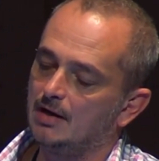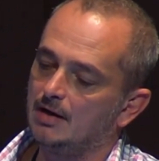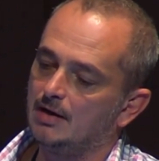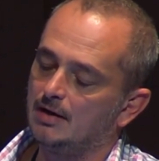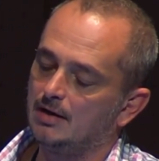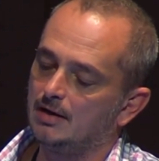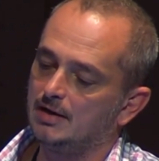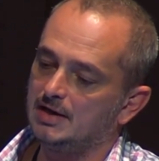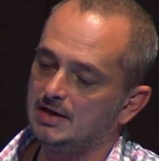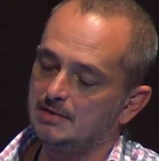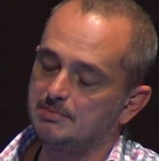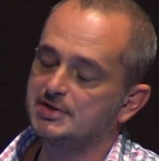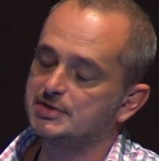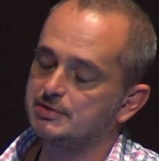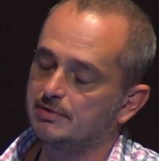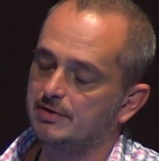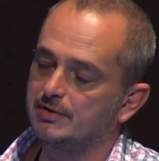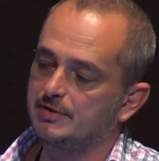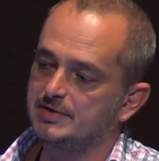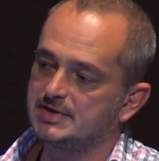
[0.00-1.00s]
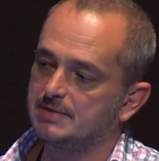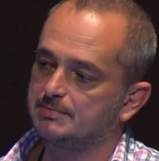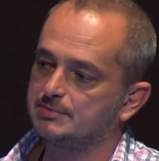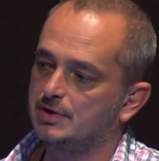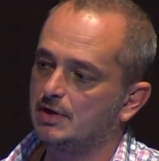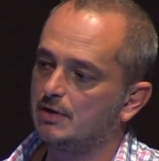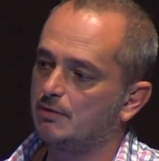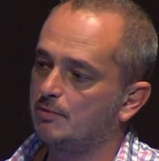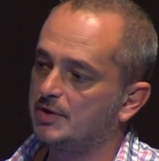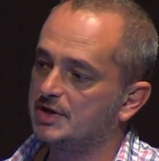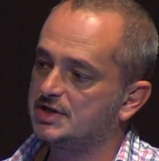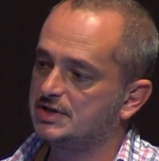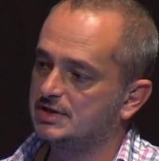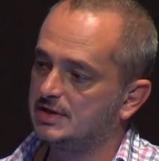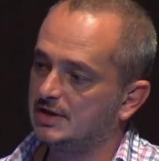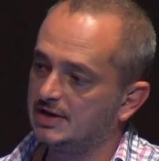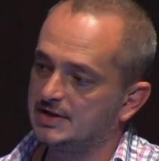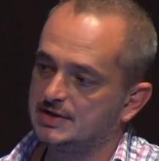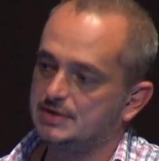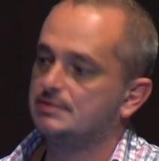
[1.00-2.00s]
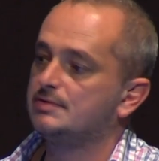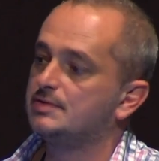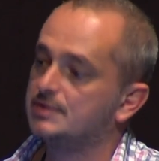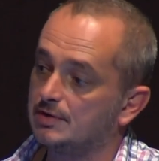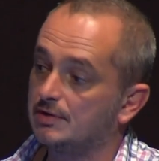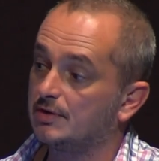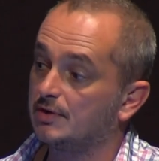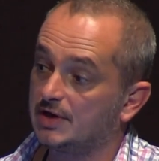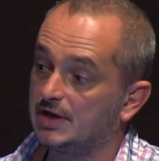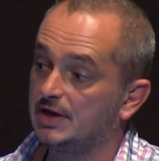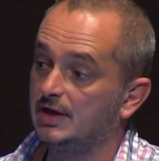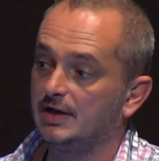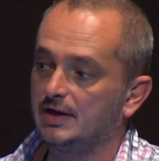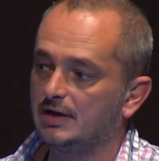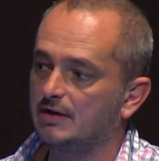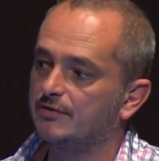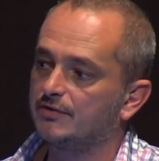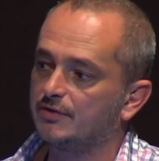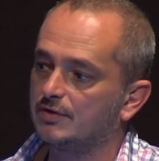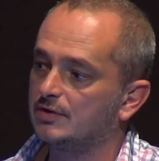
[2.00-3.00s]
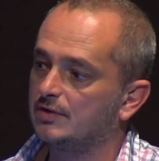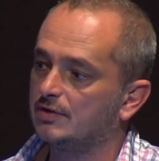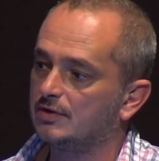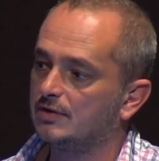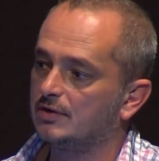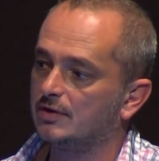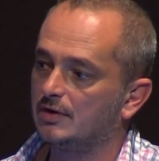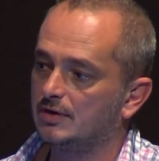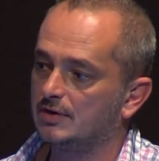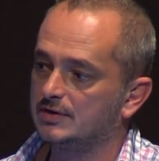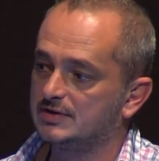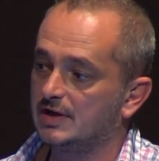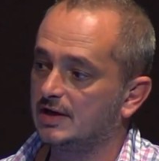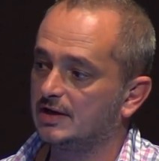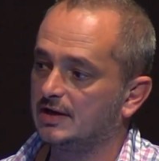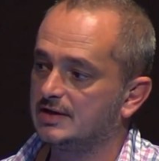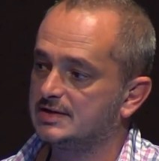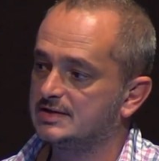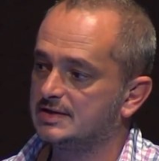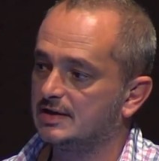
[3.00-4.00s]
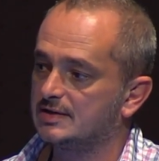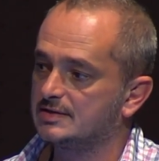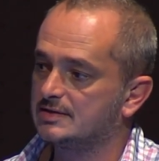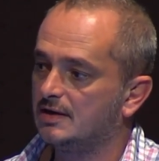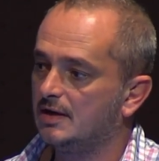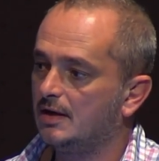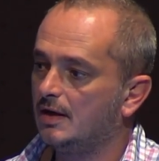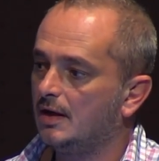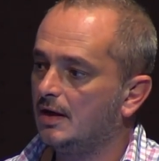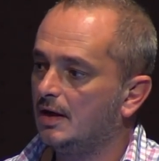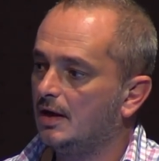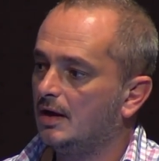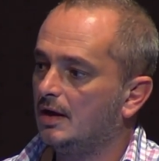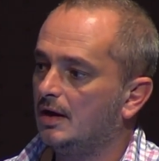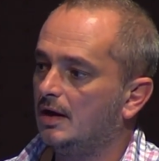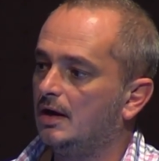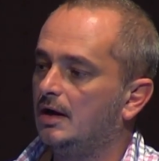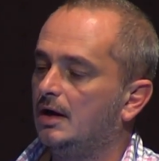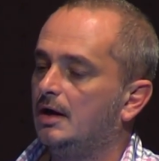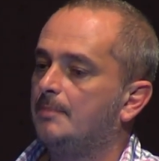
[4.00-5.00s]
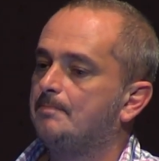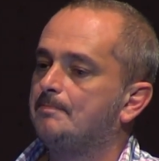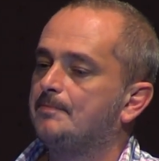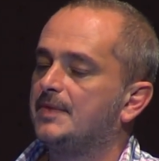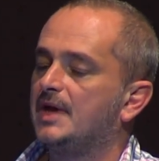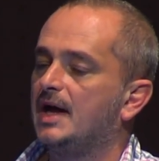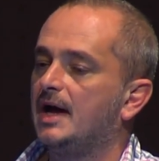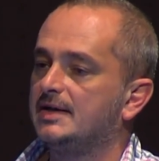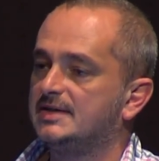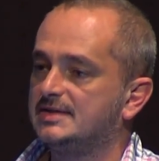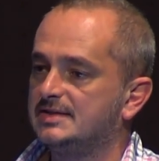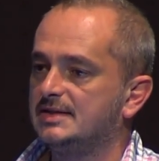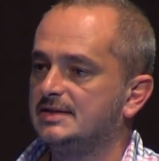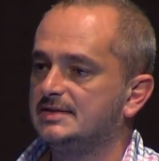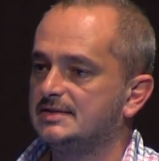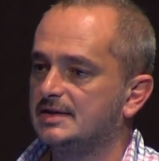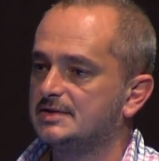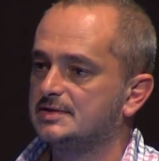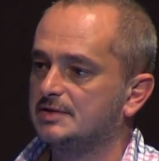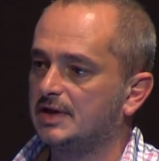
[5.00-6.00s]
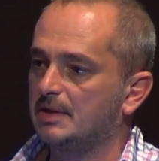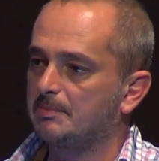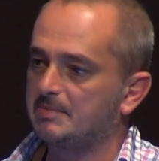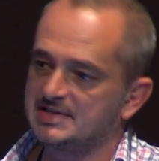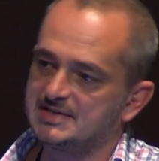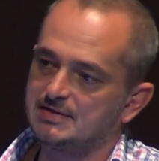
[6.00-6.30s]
inhibitory receptor, which leads to the killing of the target cells. I think that the capacity of